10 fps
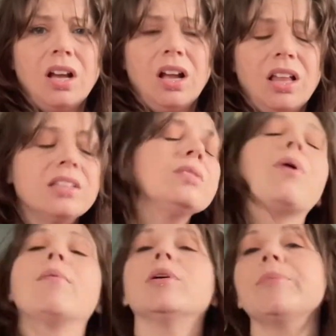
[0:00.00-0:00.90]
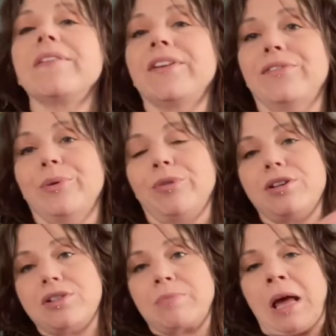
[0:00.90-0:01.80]
This is probably my favorite
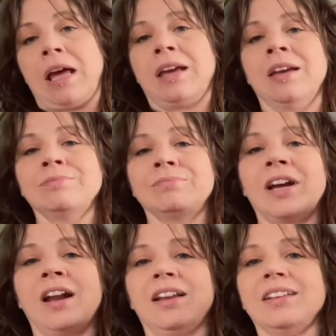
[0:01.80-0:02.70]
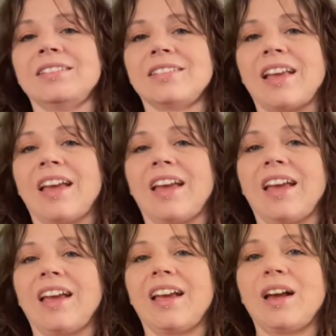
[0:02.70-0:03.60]
project bag, and it's
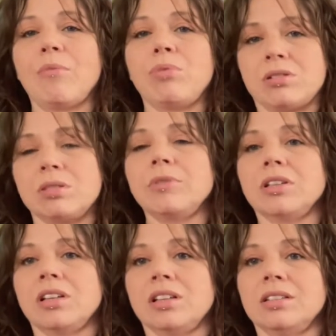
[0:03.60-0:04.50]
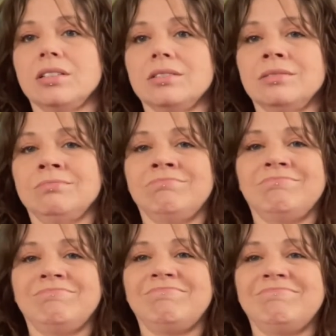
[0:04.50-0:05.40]
a Books A Million
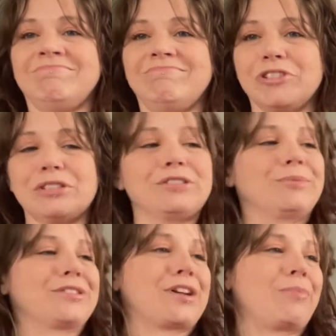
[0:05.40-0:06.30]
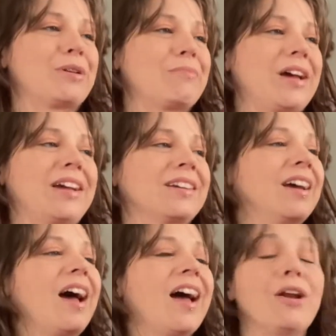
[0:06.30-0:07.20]
reusable shopping bag.
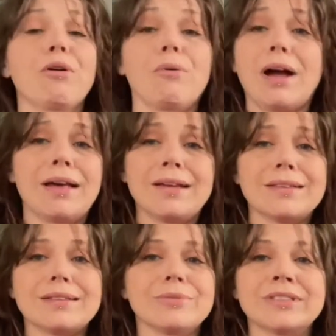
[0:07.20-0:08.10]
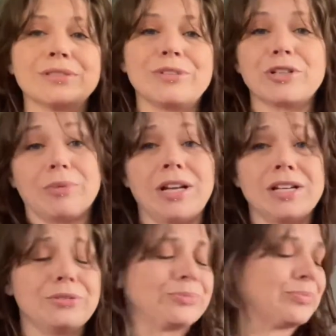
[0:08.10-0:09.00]
I don't know why I like this one so much, but I do.